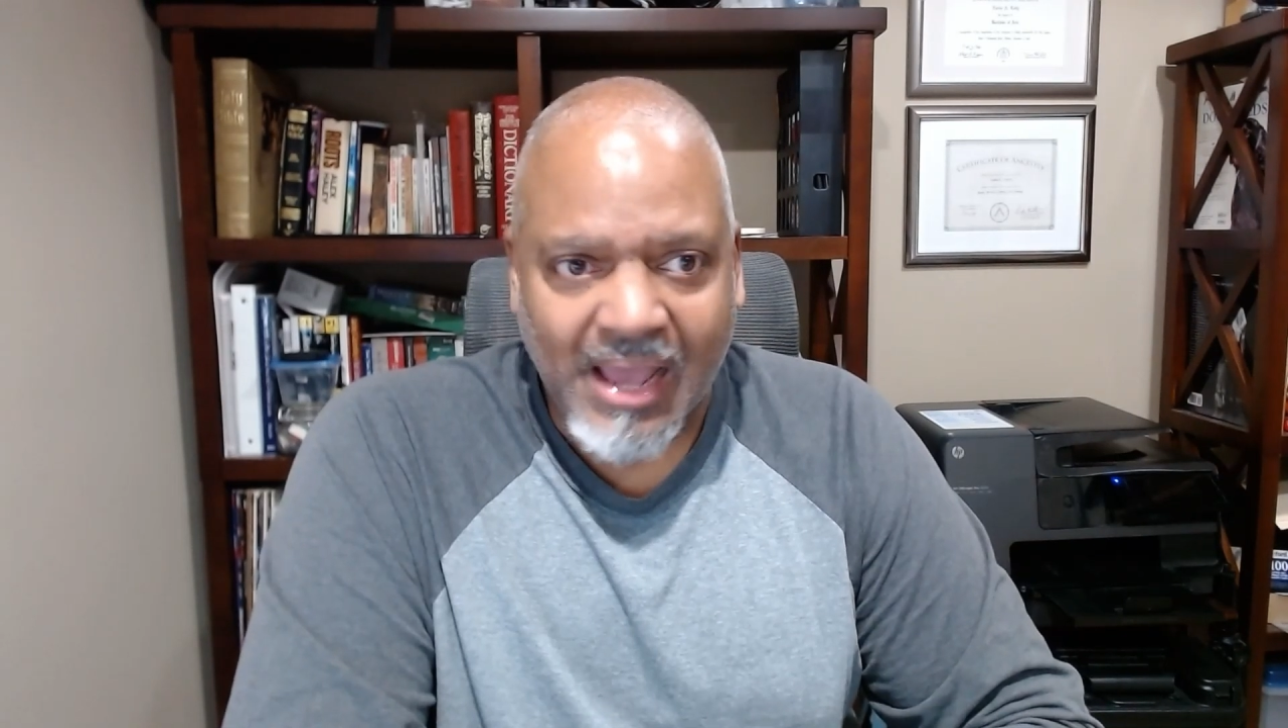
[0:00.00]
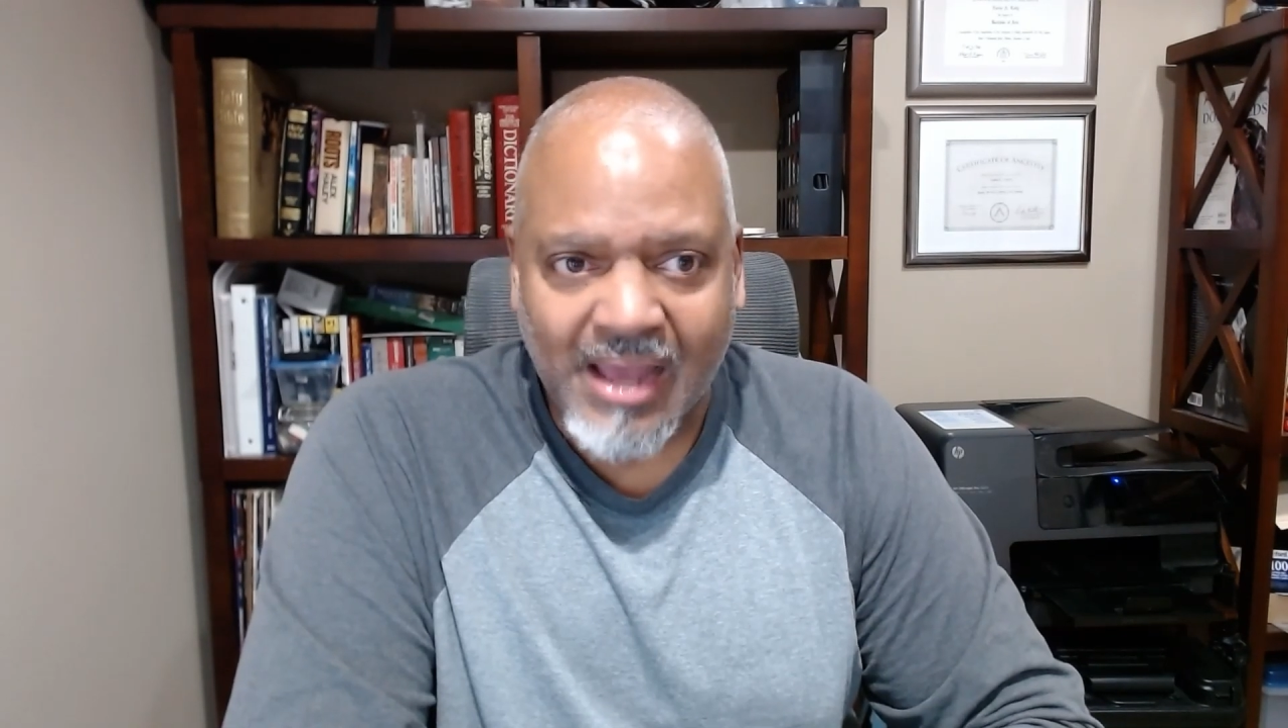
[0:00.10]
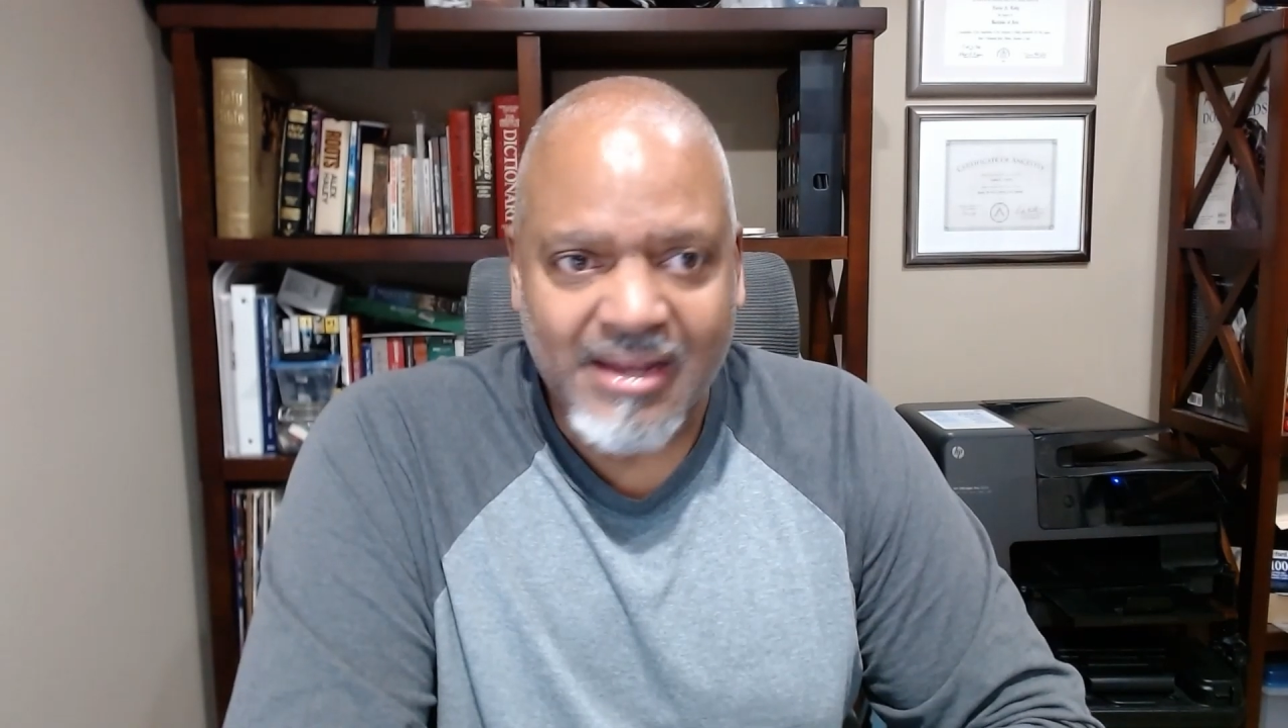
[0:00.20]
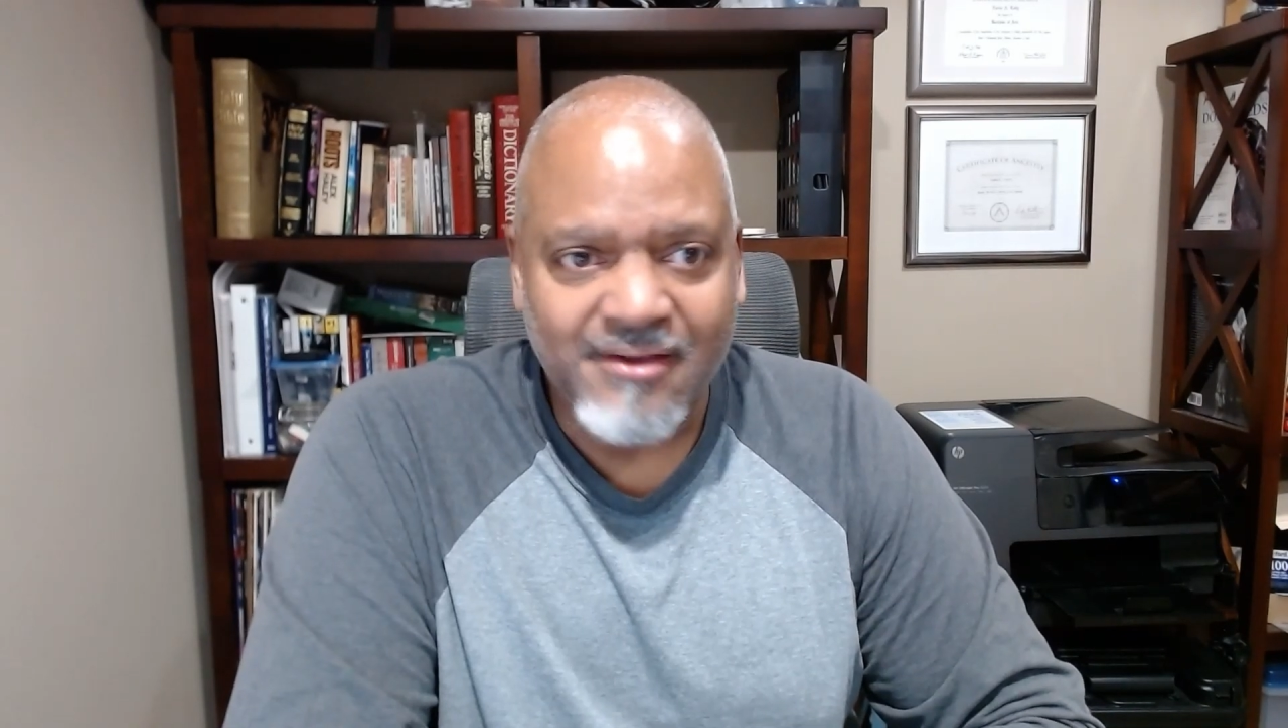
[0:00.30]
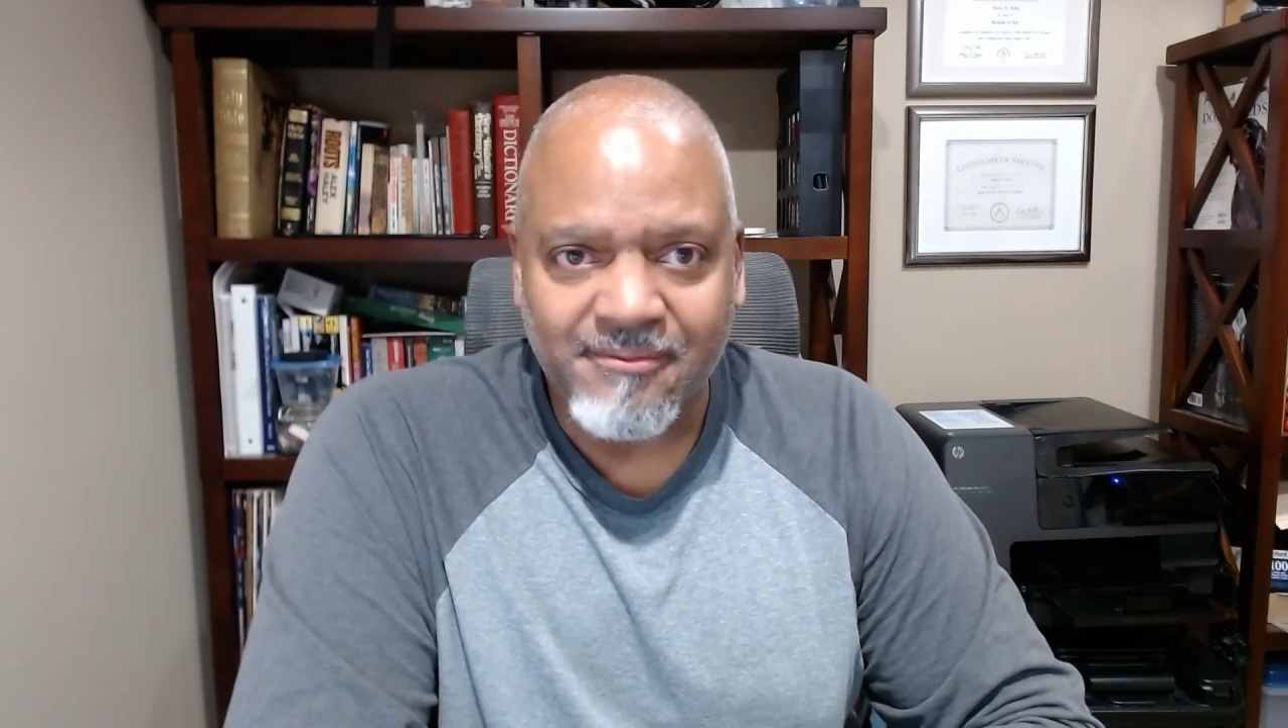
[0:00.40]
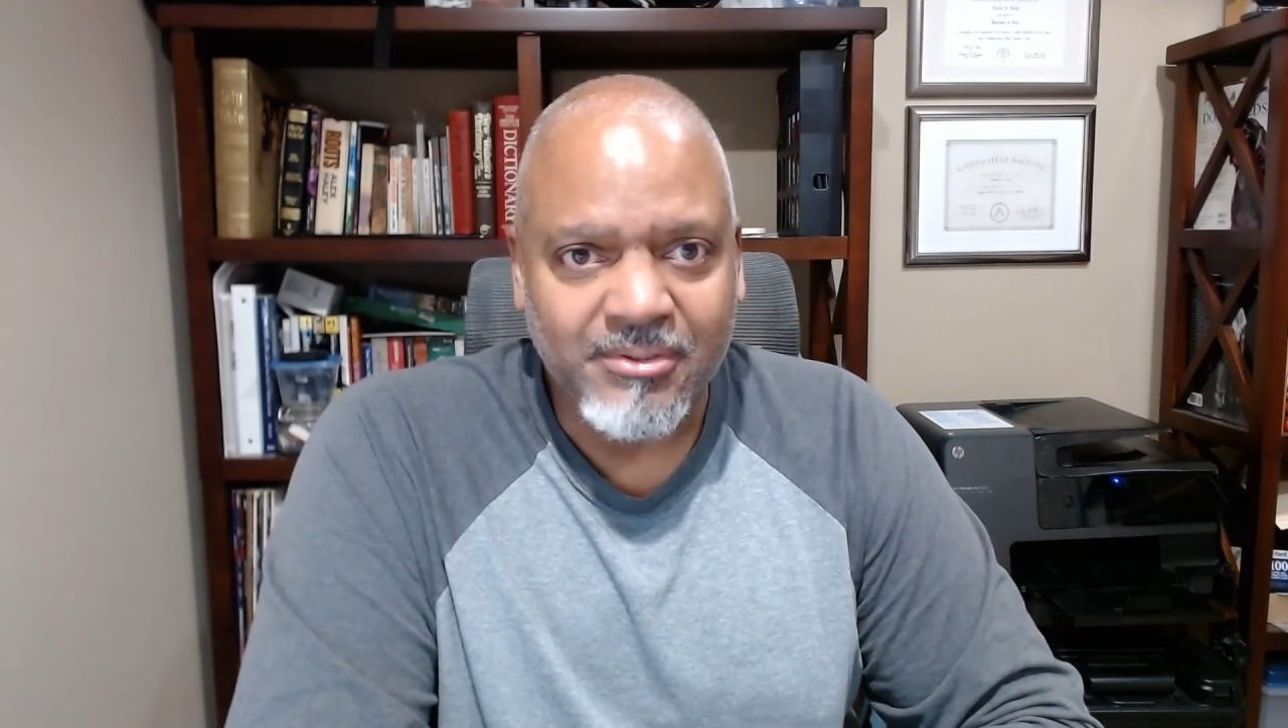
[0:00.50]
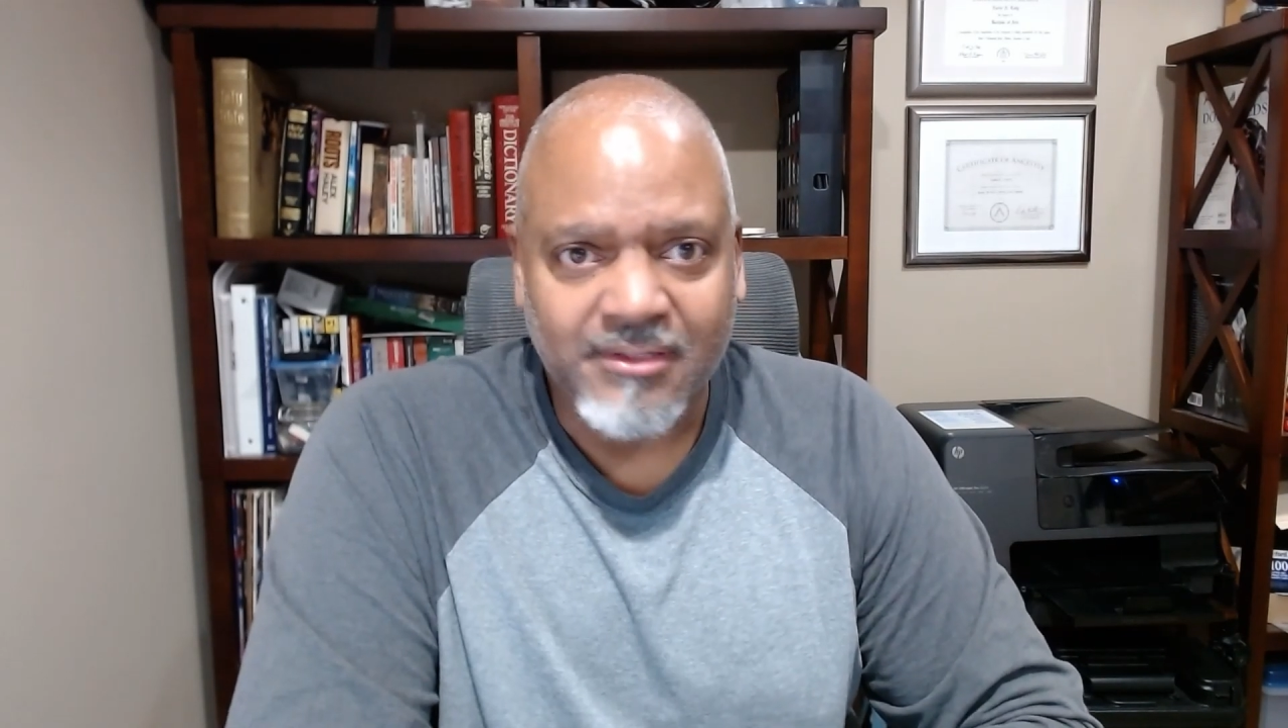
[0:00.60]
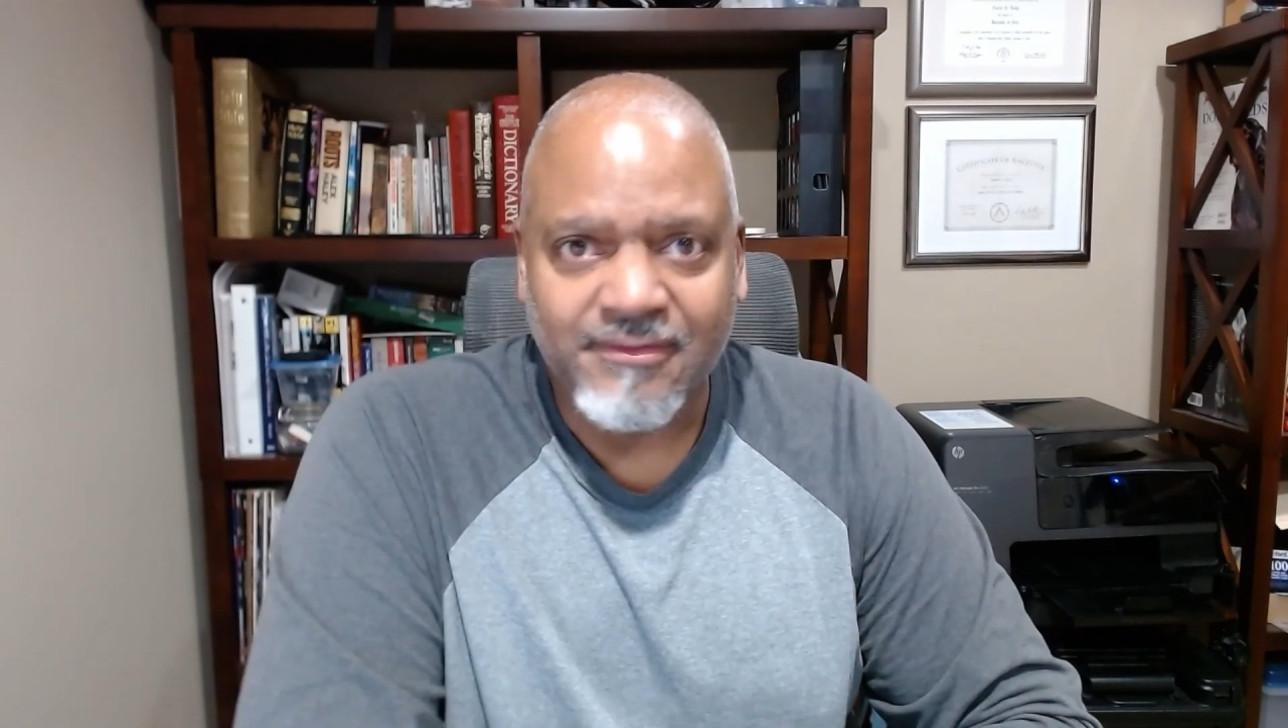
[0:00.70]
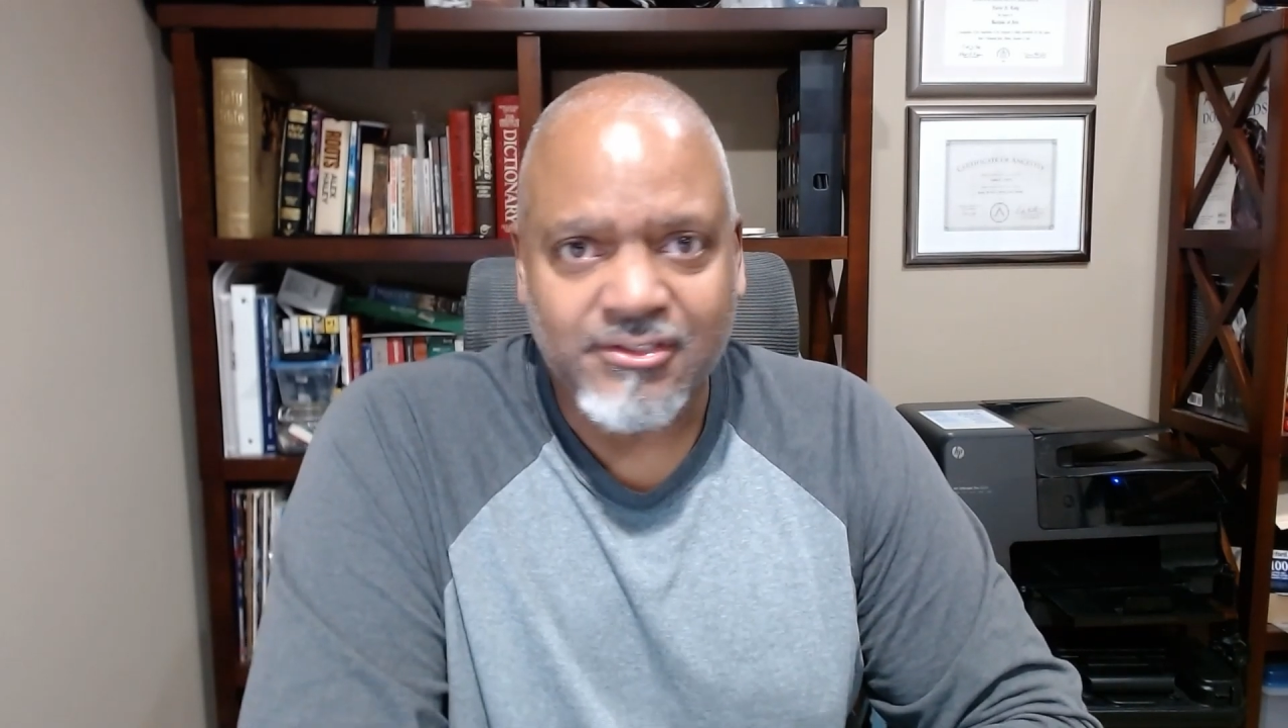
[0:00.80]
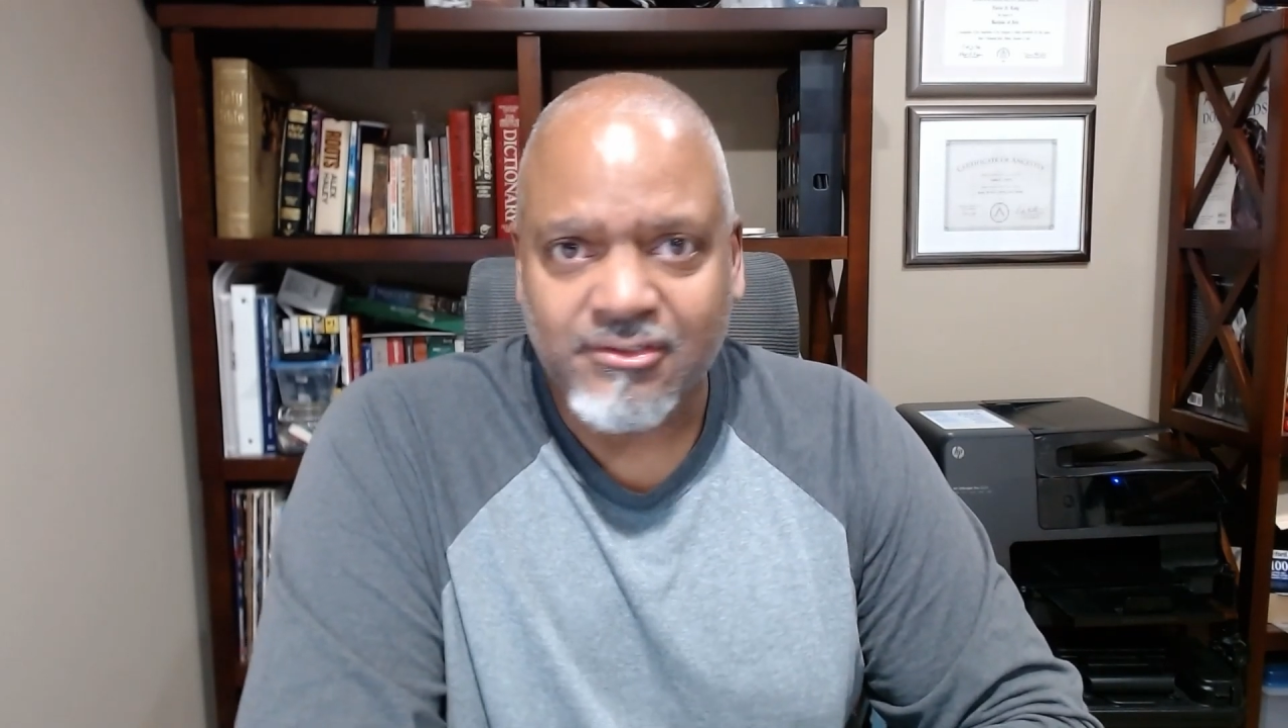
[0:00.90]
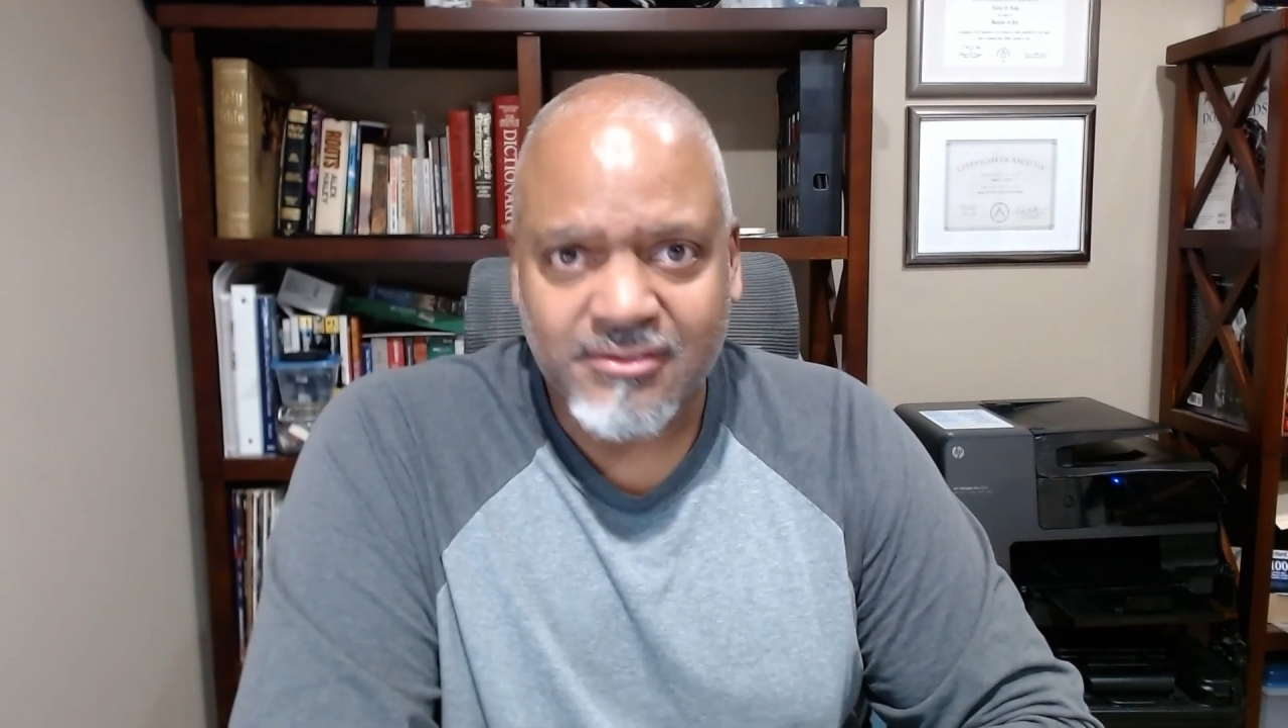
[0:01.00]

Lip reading: didn't even put the physical